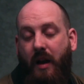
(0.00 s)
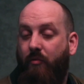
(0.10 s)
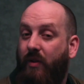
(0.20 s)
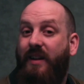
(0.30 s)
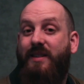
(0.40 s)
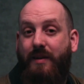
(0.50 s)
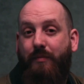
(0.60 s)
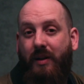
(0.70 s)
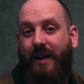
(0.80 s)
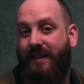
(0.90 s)
A really
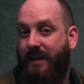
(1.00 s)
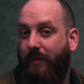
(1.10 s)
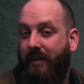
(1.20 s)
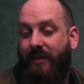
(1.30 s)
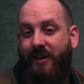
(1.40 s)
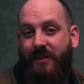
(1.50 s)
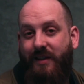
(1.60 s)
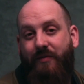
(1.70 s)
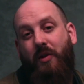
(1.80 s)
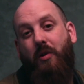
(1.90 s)
simple example of this,
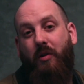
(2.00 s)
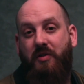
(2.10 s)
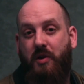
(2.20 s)
if you're looking